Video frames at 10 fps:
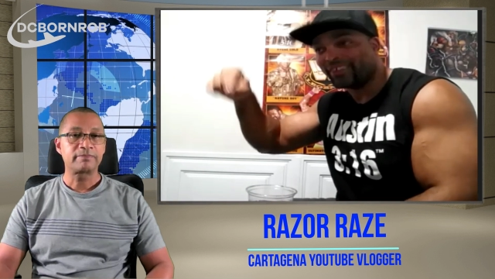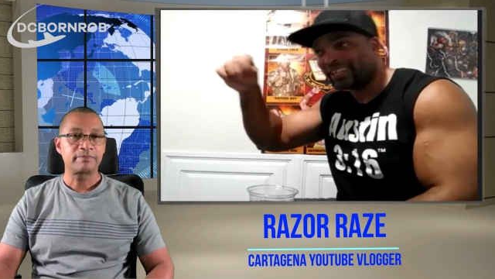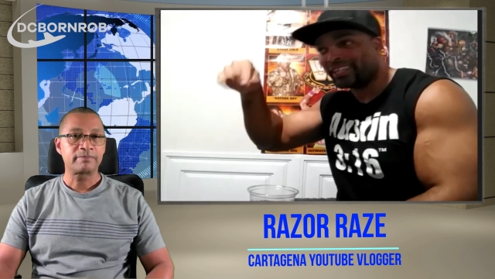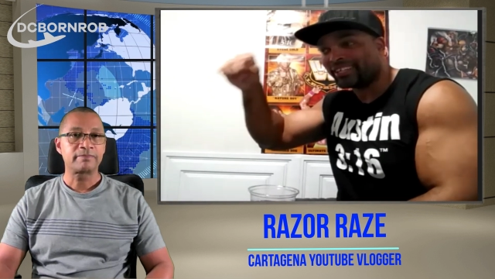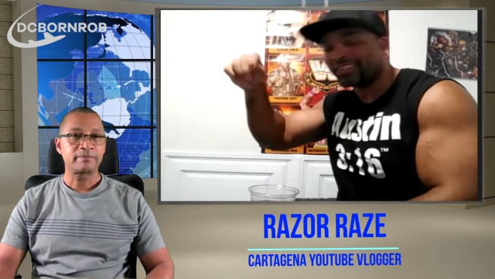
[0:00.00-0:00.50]

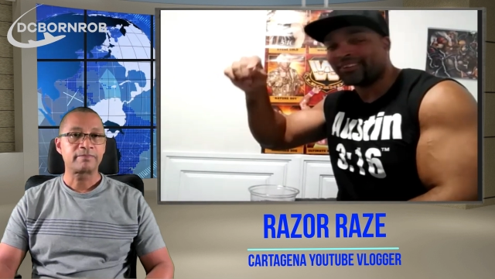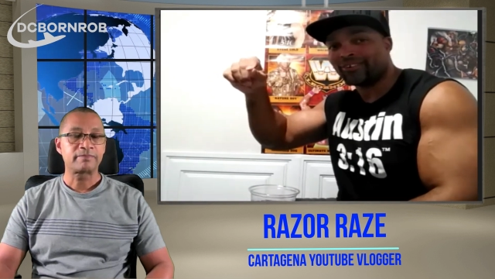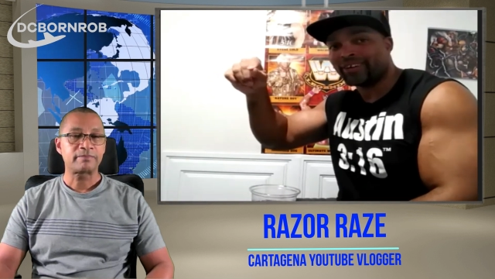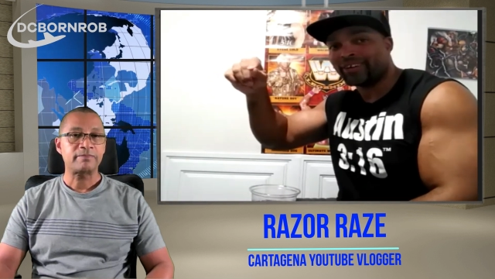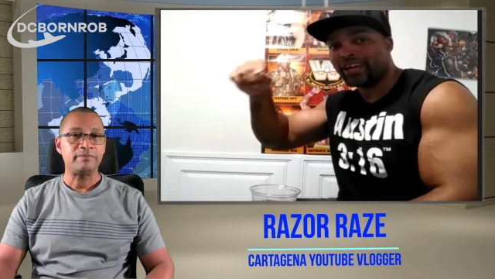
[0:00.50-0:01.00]
Speaker 1: you know, on
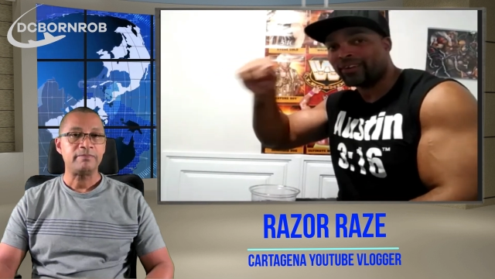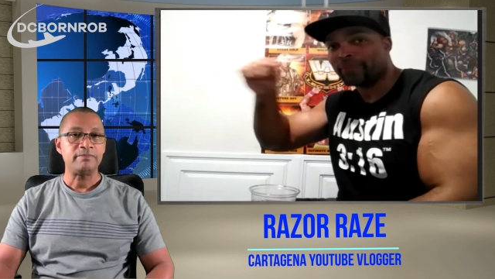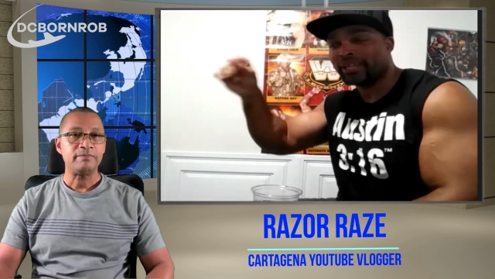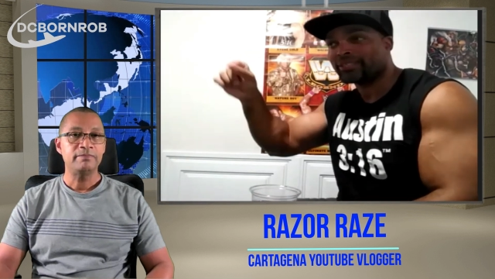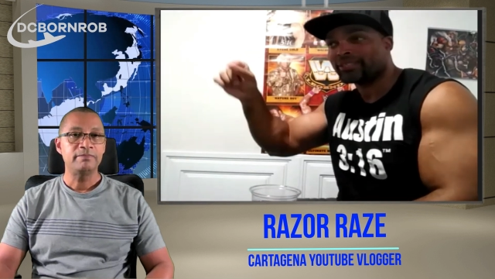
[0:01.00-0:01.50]
that on that
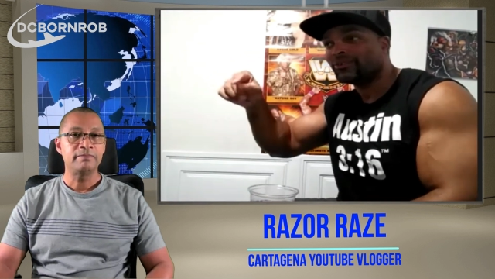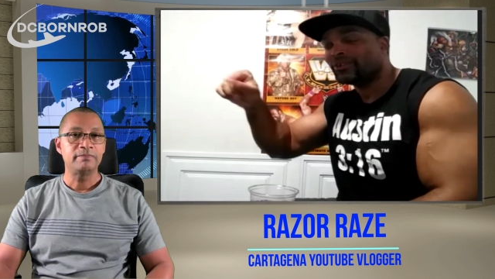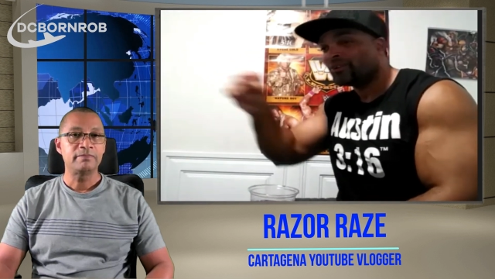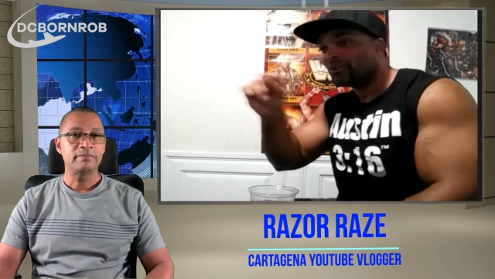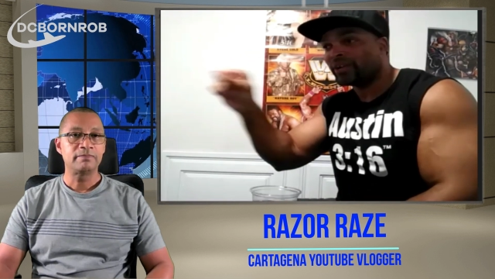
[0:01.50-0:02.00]
peso,
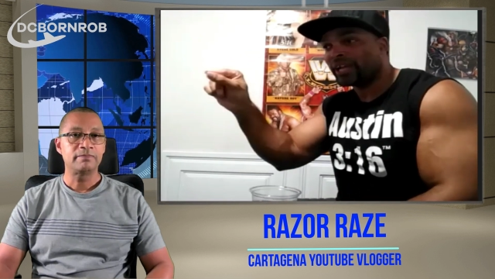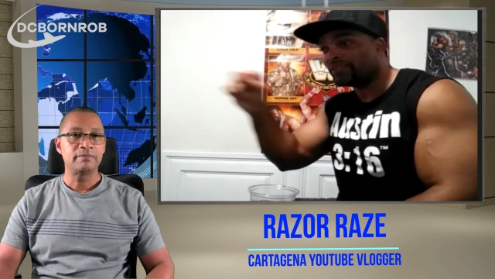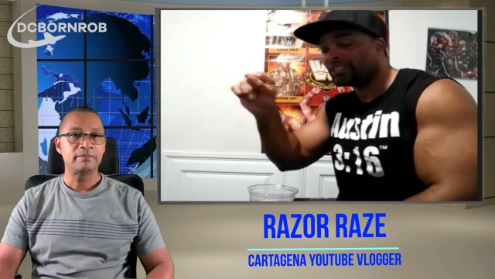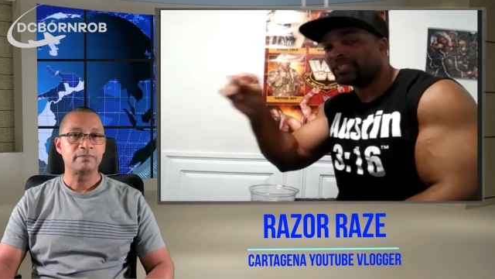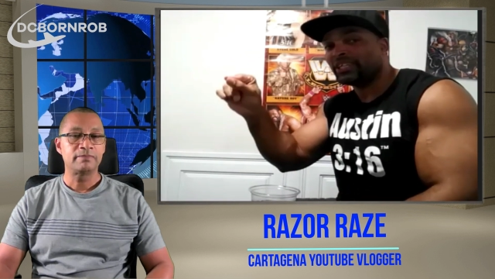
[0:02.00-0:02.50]
on that
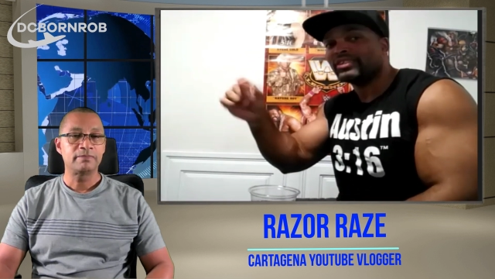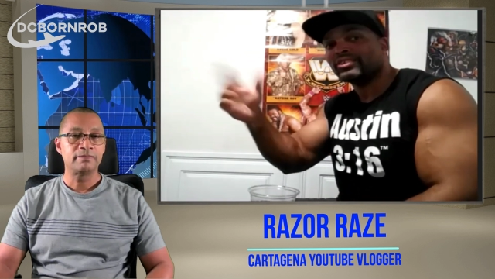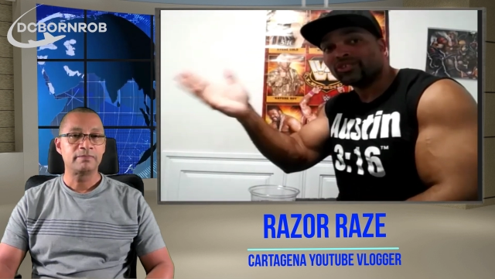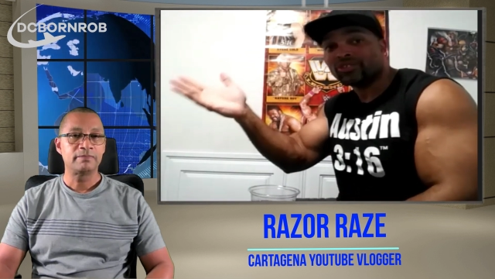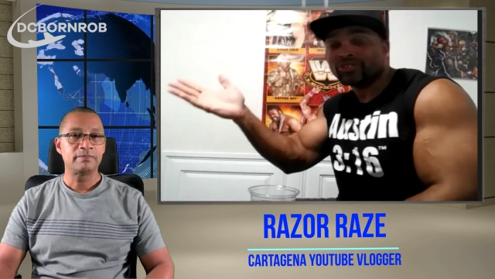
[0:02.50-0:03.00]
receipt,
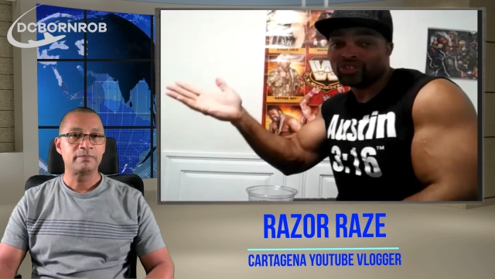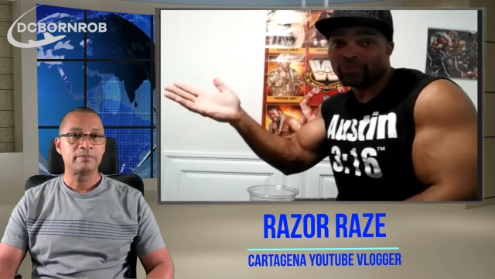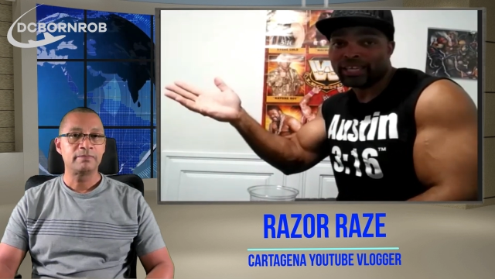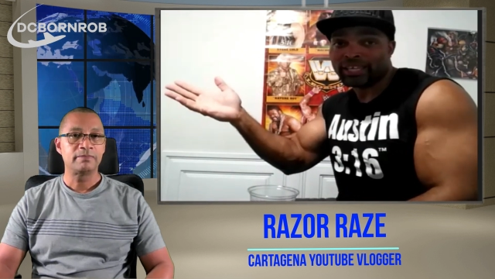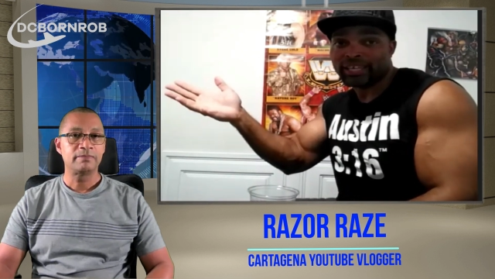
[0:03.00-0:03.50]
you
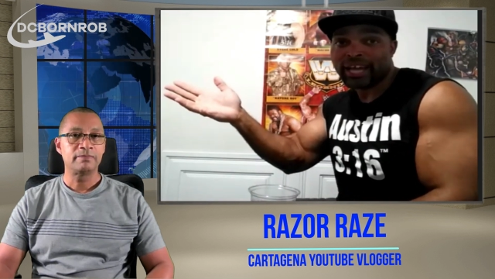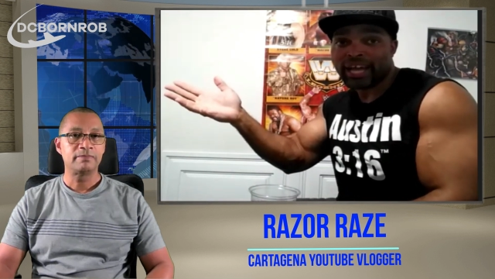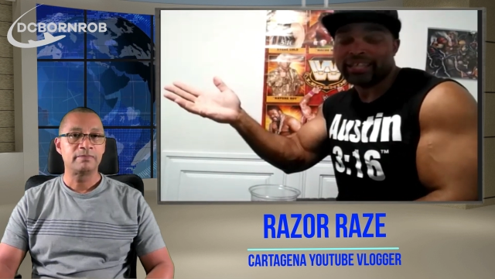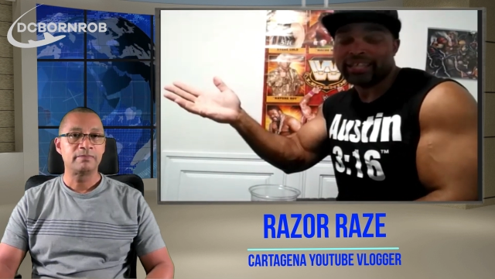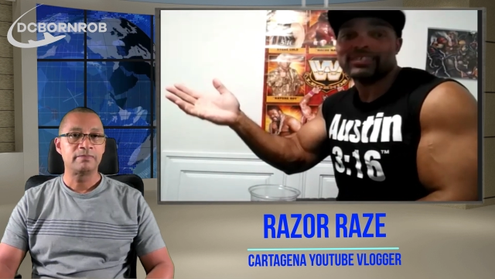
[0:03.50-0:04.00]
might get got.
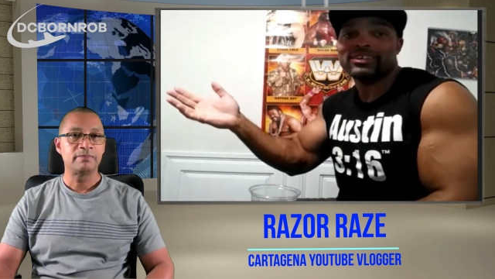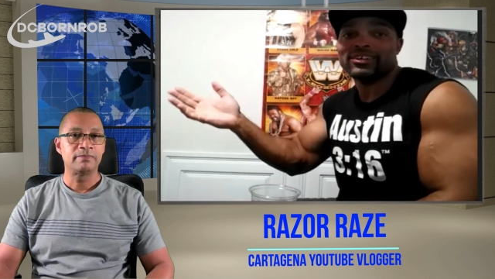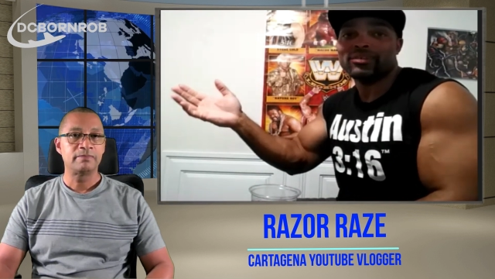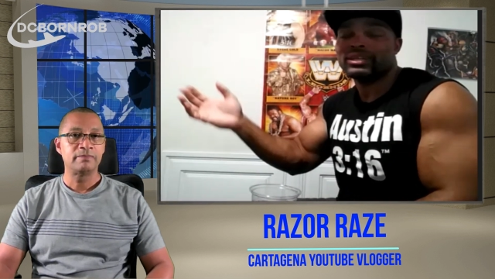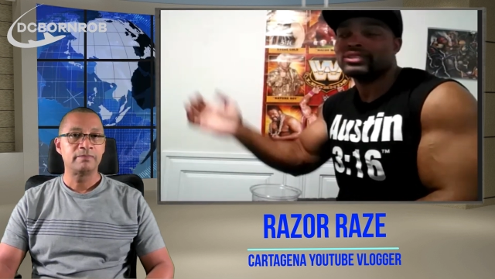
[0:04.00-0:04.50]
You know what I
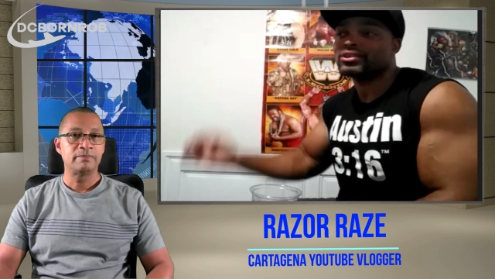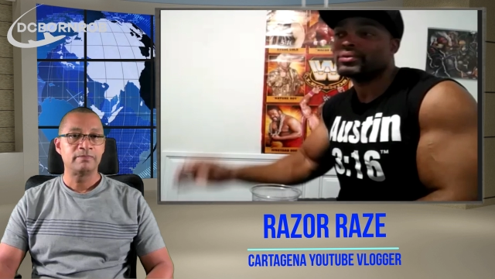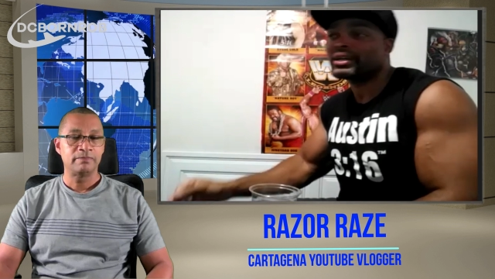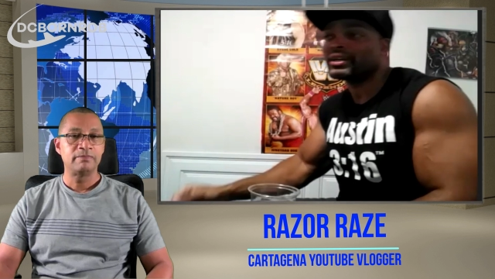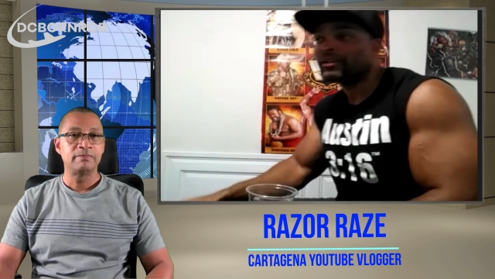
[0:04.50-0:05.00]
mean? So
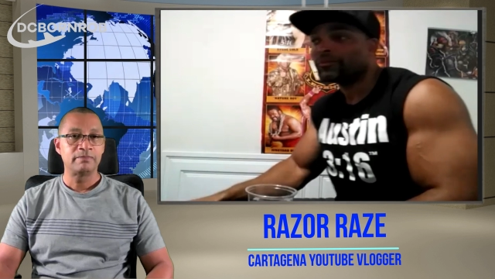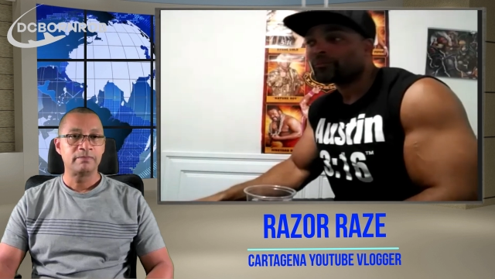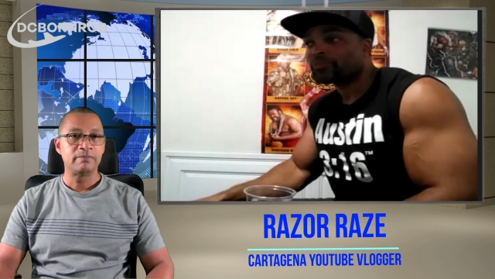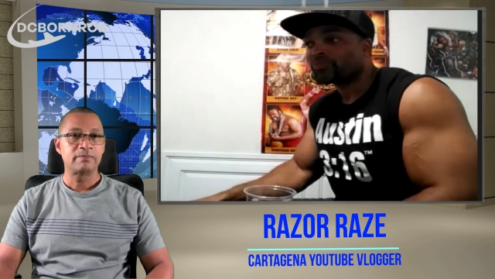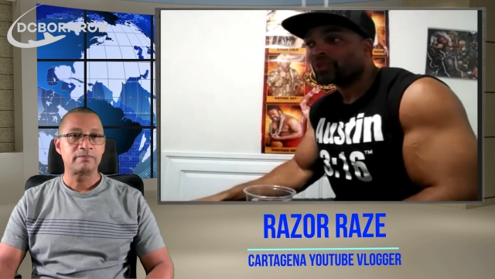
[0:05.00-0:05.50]
uh
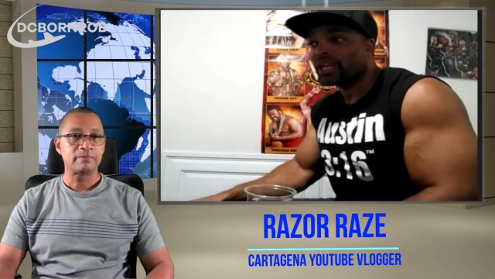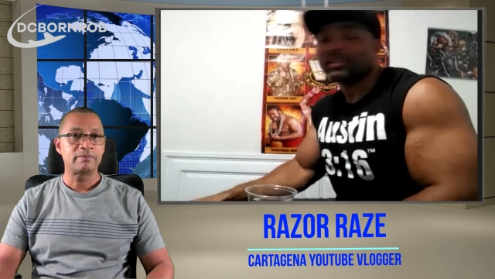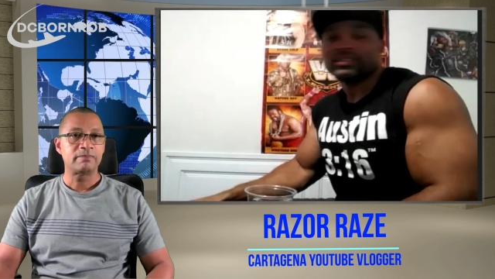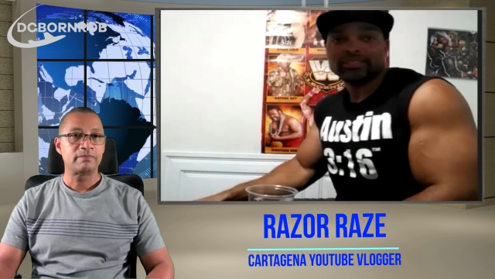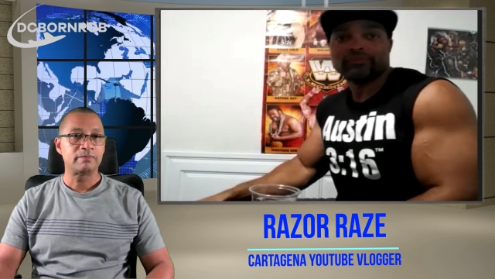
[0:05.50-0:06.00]
yeah,
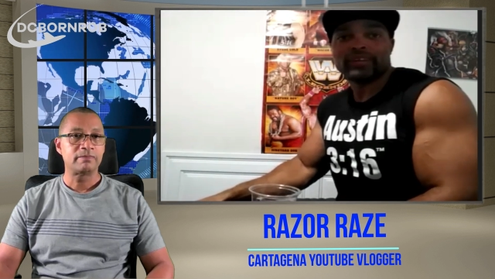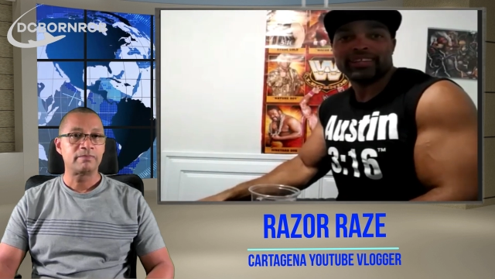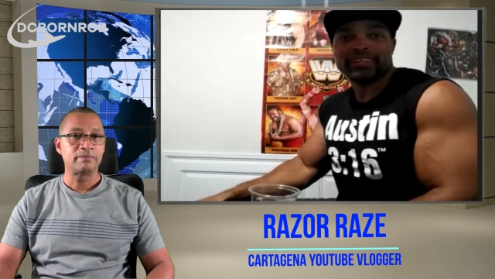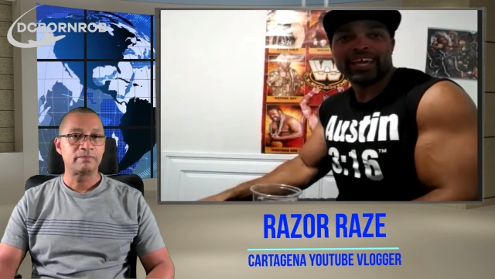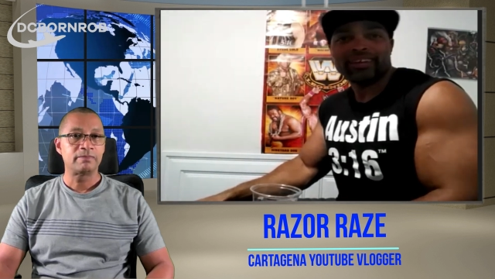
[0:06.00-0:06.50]
stuff like
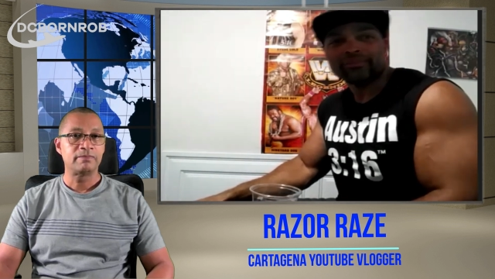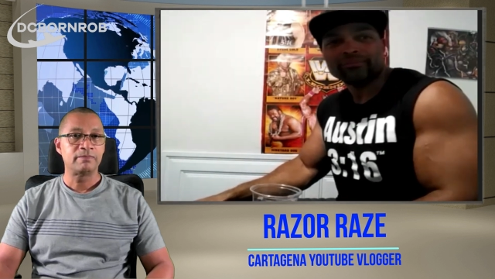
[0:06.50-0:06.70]
that.